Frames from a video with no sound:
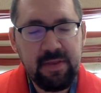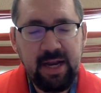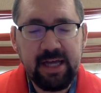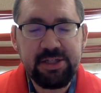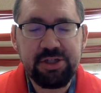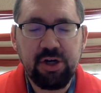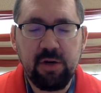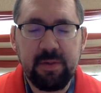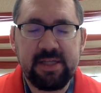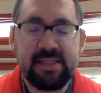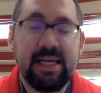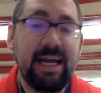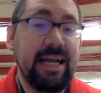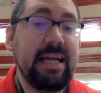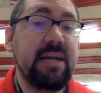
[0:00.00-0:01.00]
The next term is
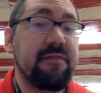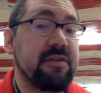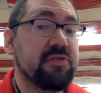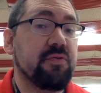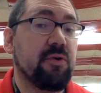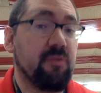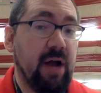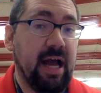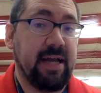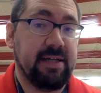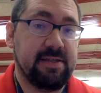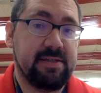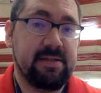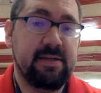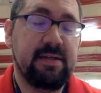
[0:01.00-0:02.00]
individual
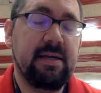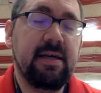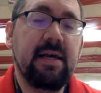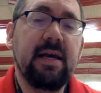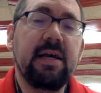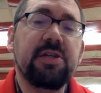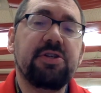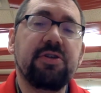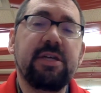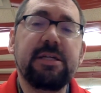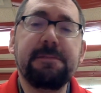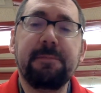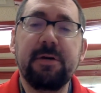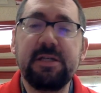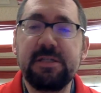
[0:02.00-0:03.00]
rights. So
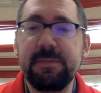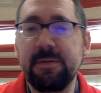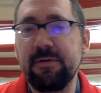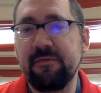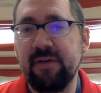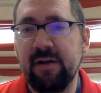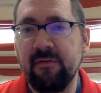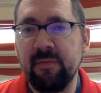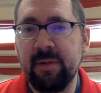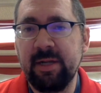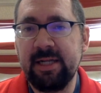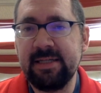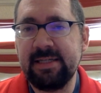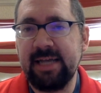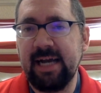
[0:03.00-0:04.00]
this principle of
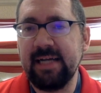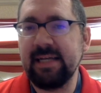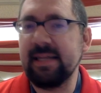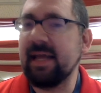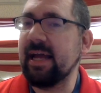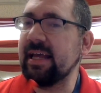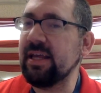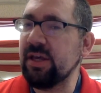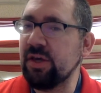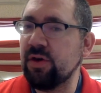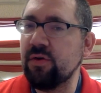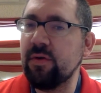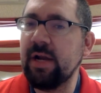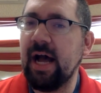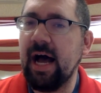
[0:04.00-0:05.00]
government is the idea that
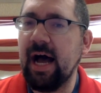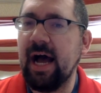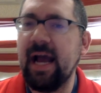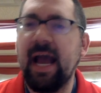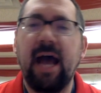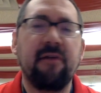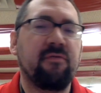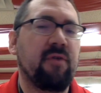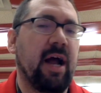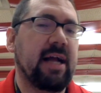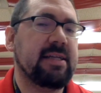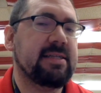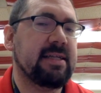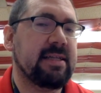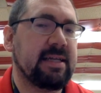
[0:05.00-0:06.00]
you and I have
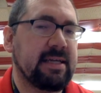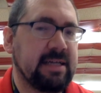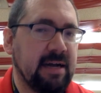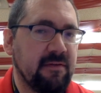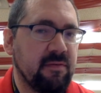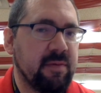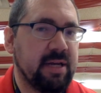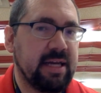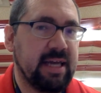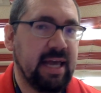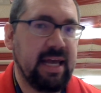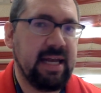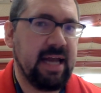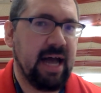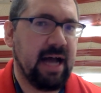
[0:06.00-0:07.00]
rights that the government
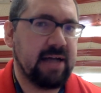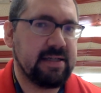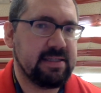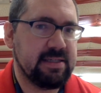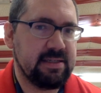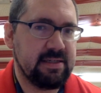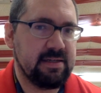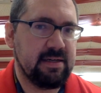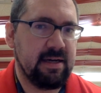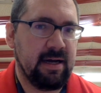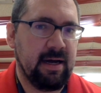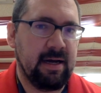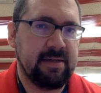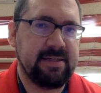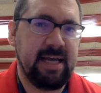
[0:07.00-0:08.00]
cannot
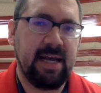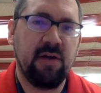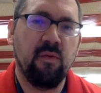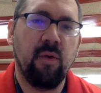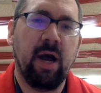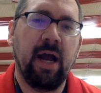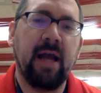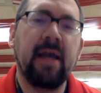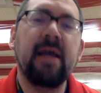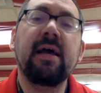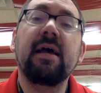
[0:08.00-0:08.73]
take away.